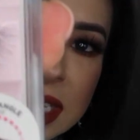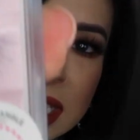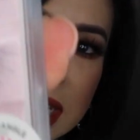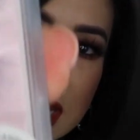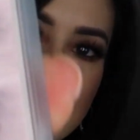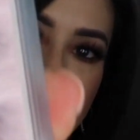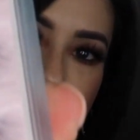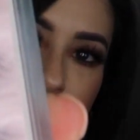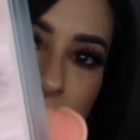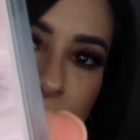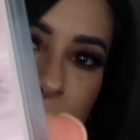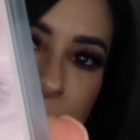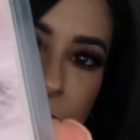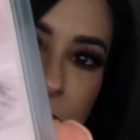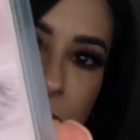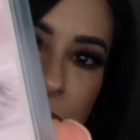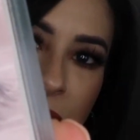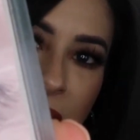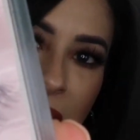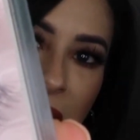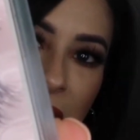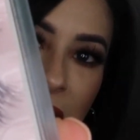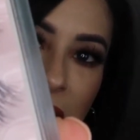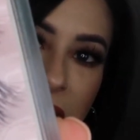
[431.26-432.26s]
see
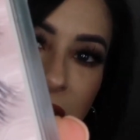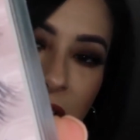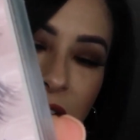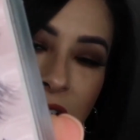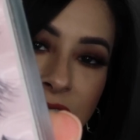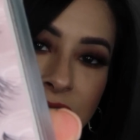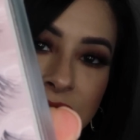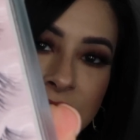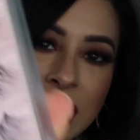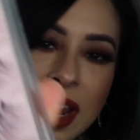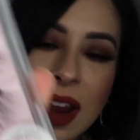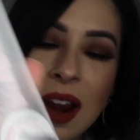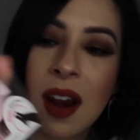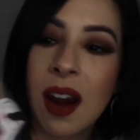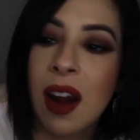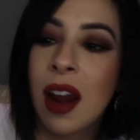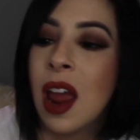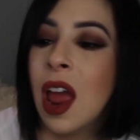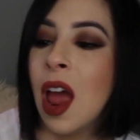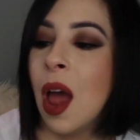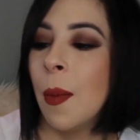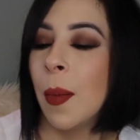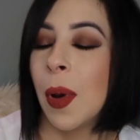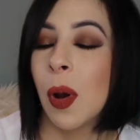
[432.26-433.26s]
how large they are.